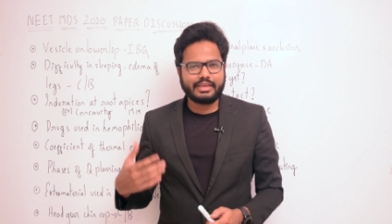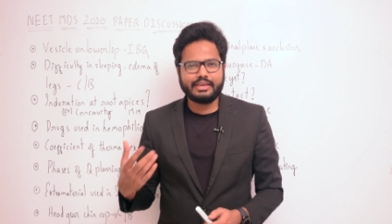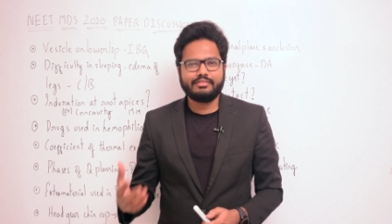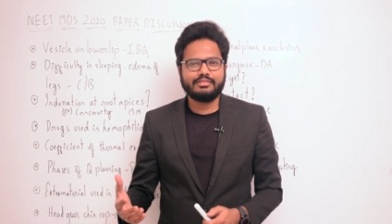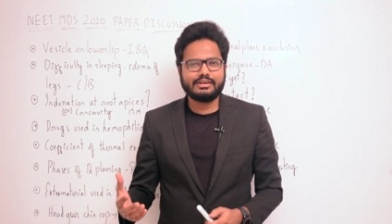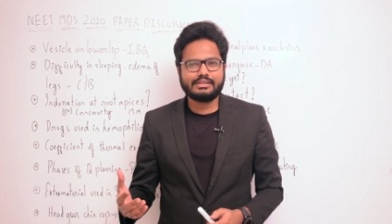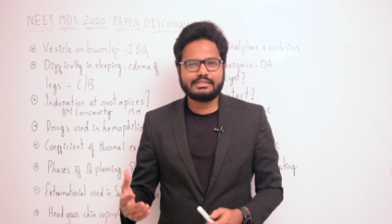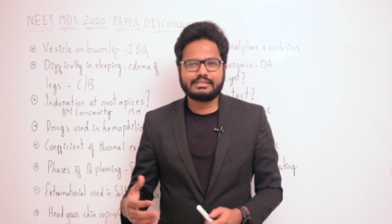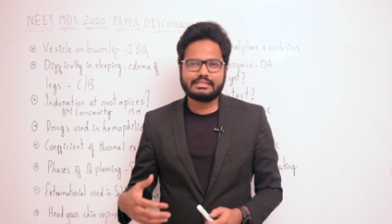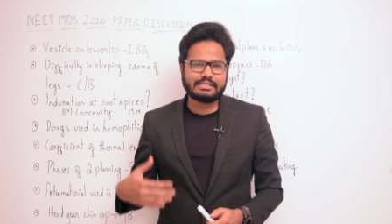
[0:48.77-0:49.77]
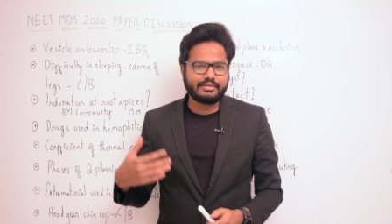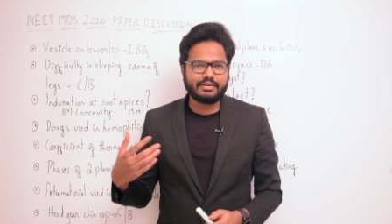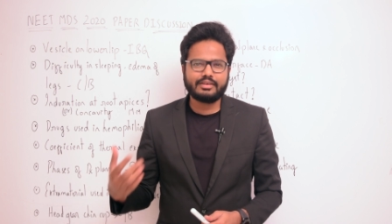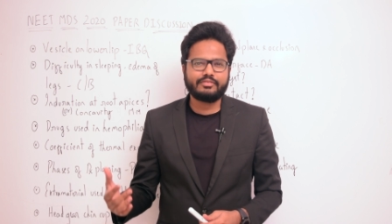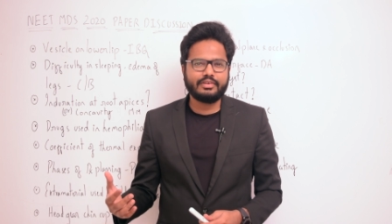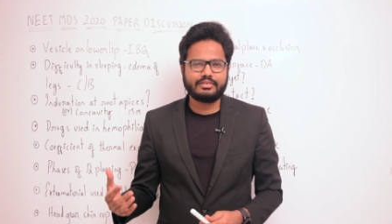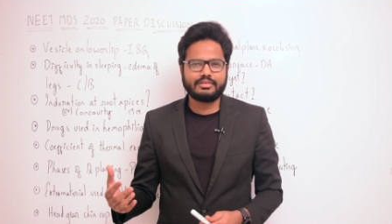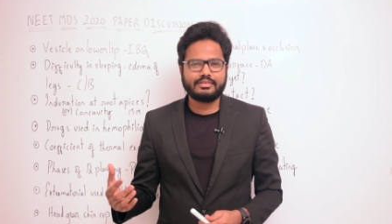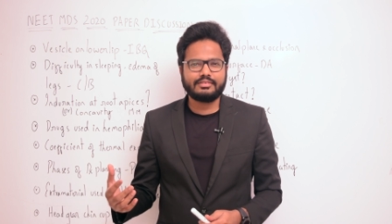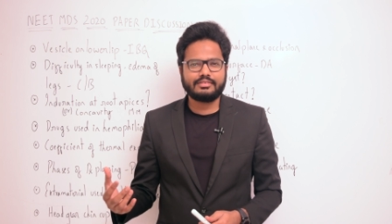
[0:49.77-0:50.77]
keywords, several
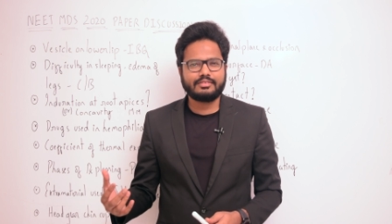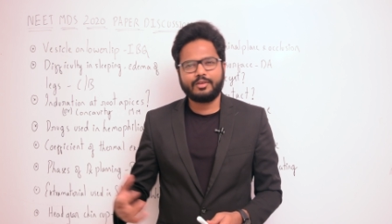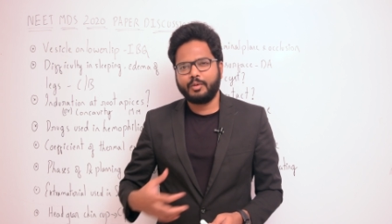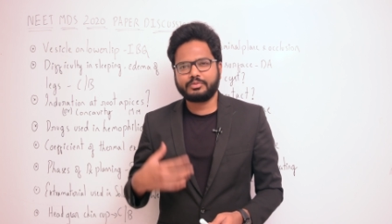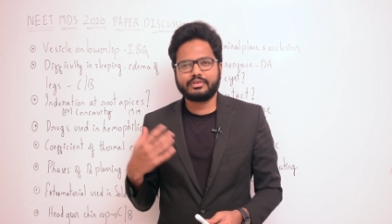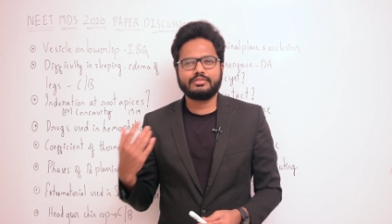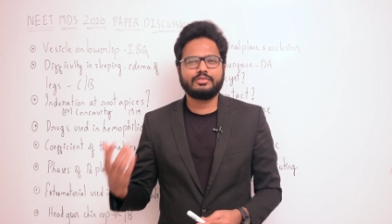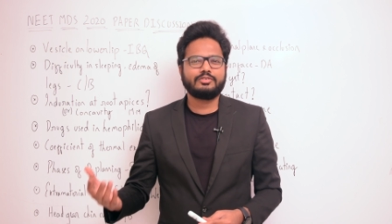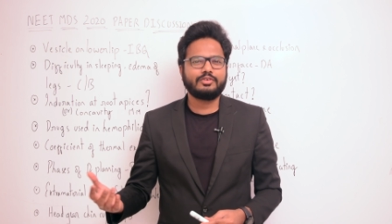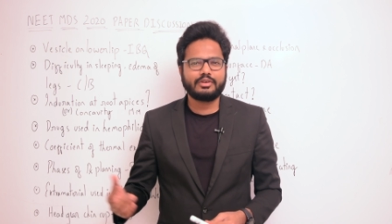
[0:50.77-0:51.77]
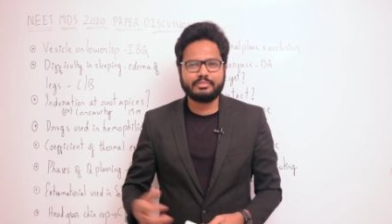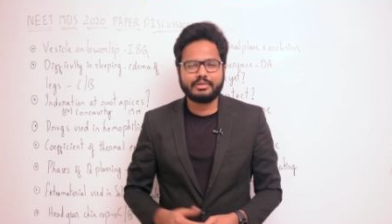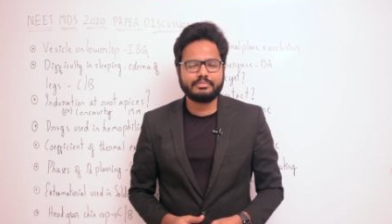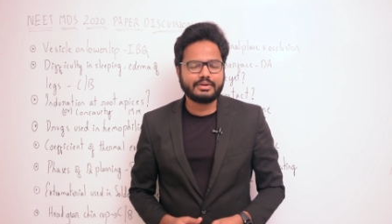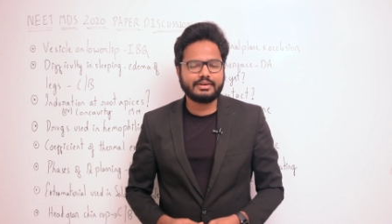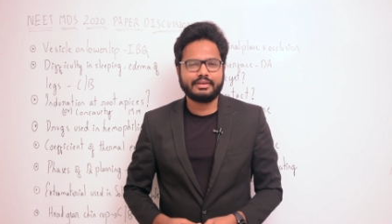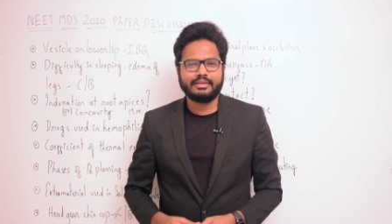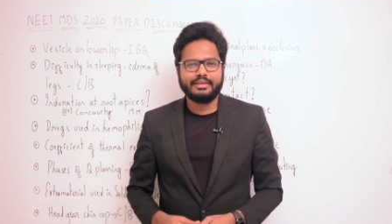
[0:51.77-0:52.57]
questions, the options which you remembered.